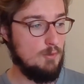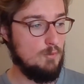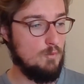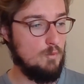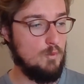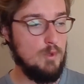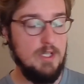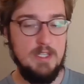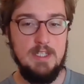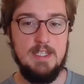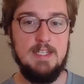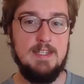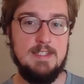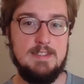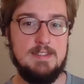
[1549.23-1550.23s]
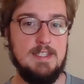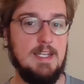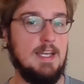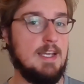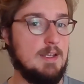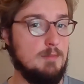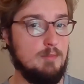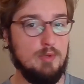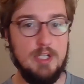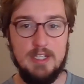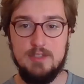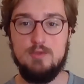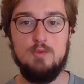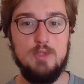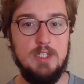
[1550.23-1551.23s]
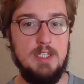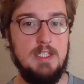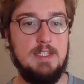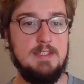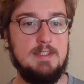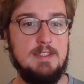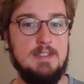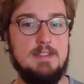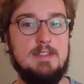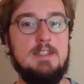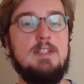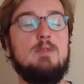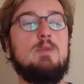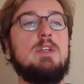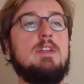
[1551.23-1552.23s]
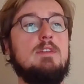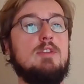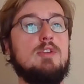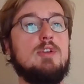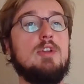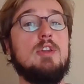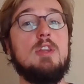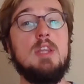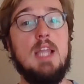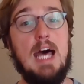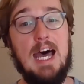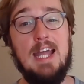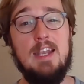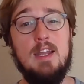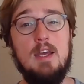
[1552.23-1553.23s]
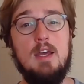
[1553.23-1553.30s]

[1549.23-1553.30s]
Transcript: really in the scene. It can bring us really into the scene. We can learn a lot,